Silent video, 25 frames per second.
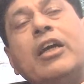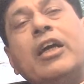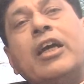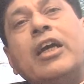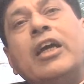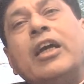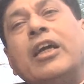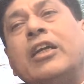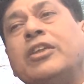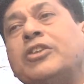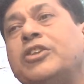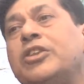
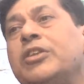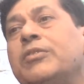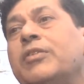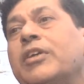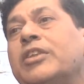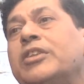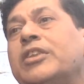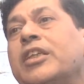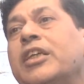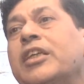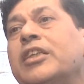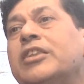And
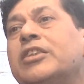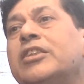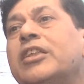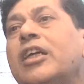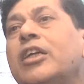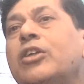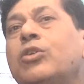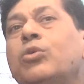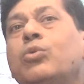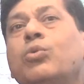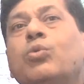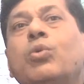Shiva says
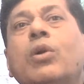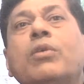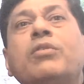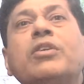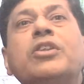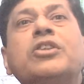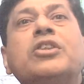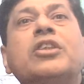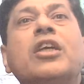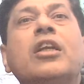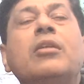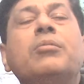that
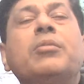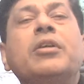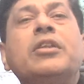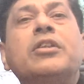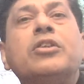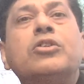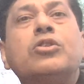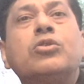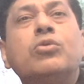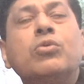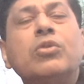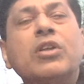whoever shall
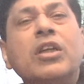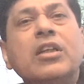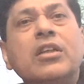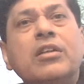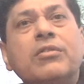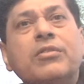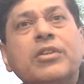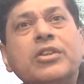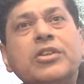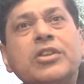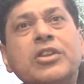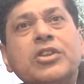be the
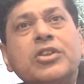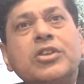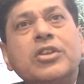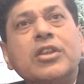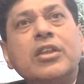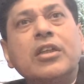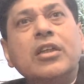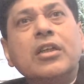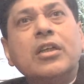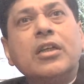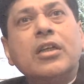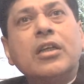student of
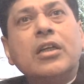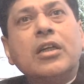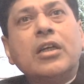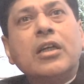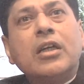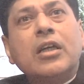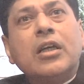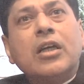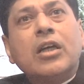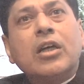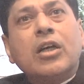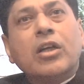Vasishtha,
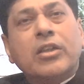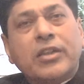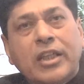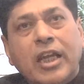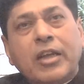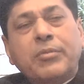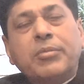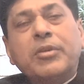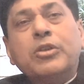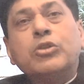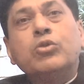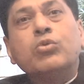
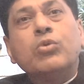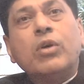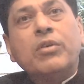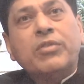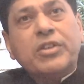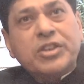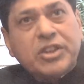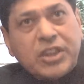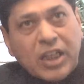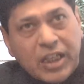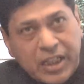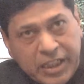that means
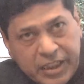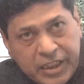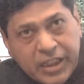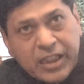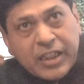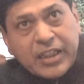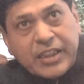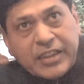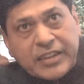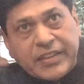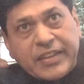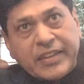whoever shall
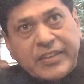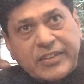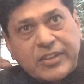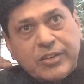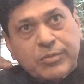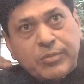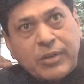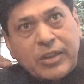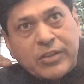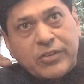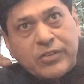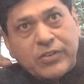hear
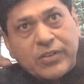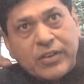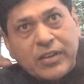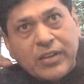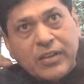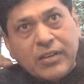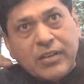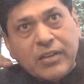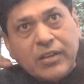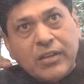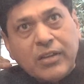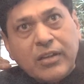this
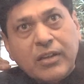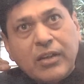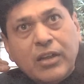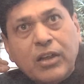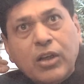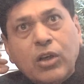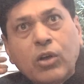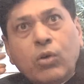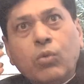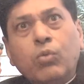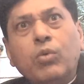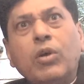mantra,
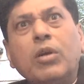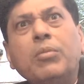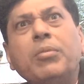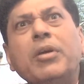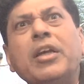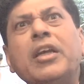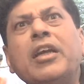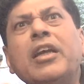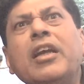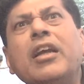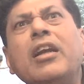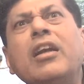will
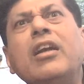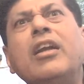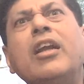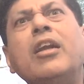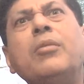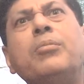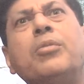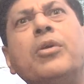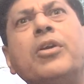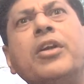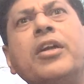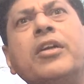be healed
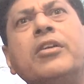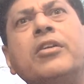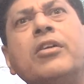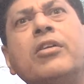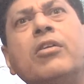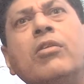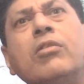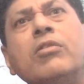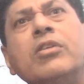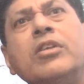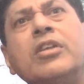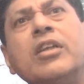and
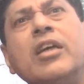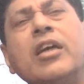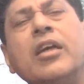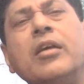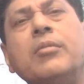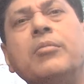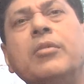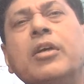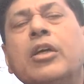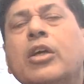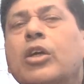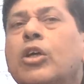protected all the
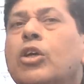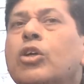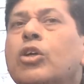time.